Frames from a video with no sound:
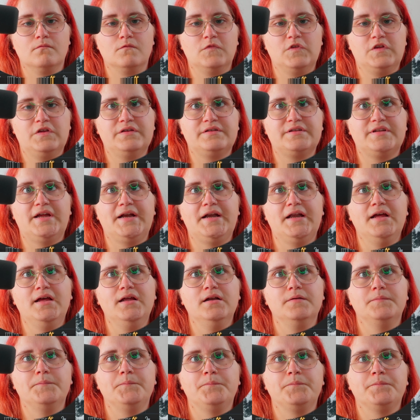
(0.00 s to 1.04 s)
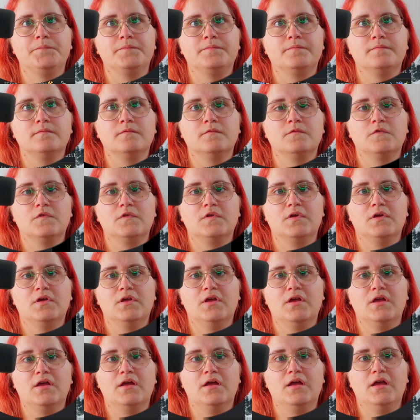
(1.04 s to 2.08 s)
Just like that.
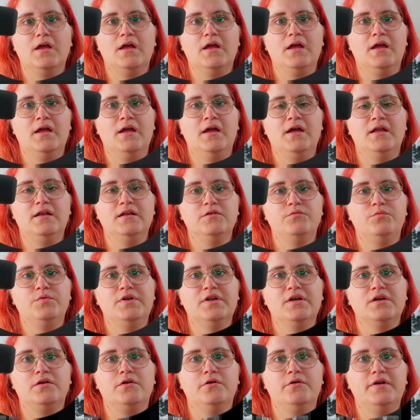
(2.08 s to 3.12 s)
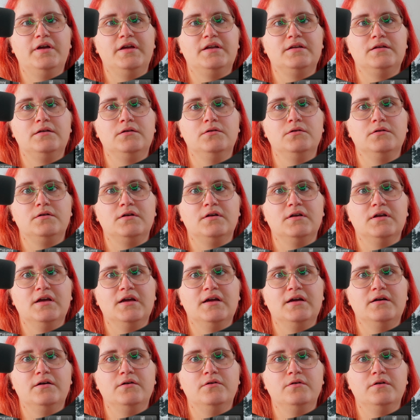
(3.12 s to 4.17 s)
And if we then go ahead and look
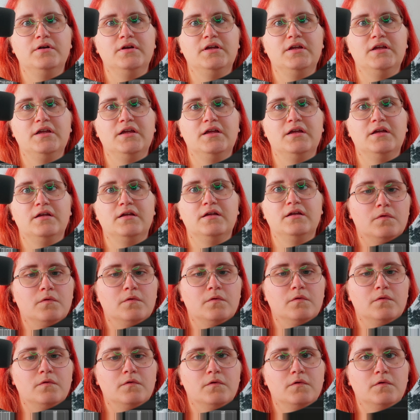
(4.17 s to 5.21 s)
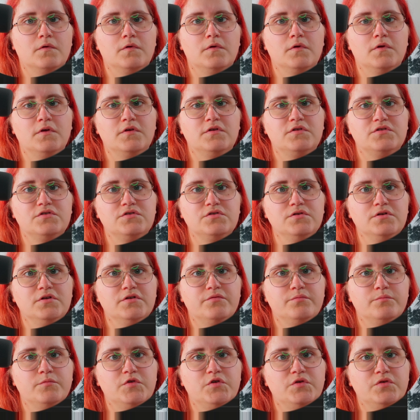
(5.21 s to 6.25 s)
now, it should
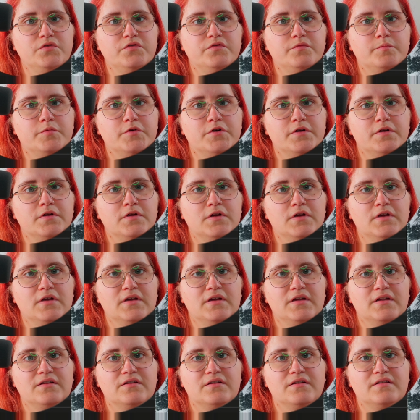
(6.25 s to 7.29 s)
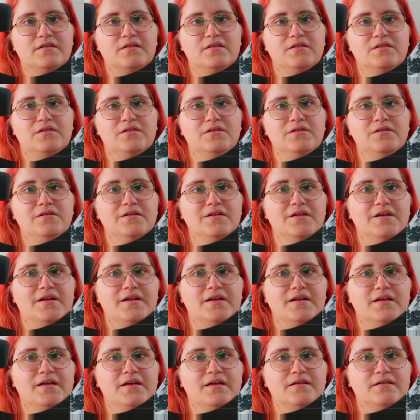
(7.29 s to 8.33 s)
have moved, but doesn't look like it
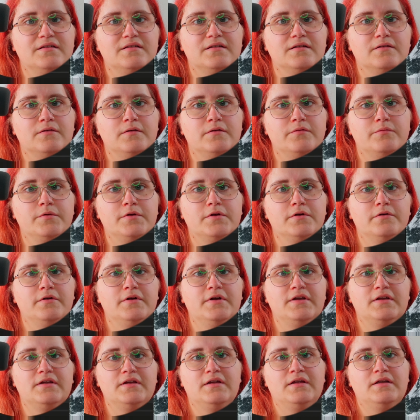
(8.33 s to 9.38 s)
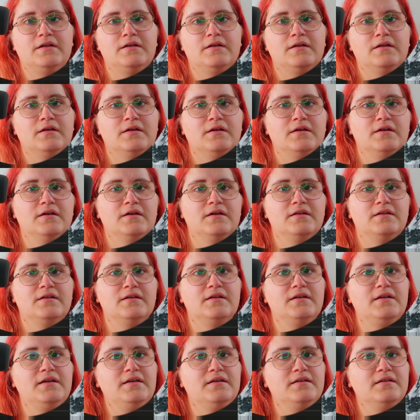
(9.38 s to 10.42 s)
has. So if we go ahead and
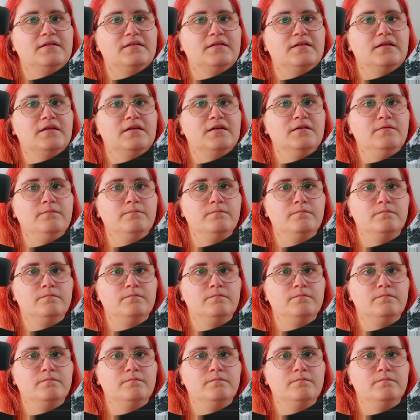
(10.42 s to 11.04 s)
delete this here,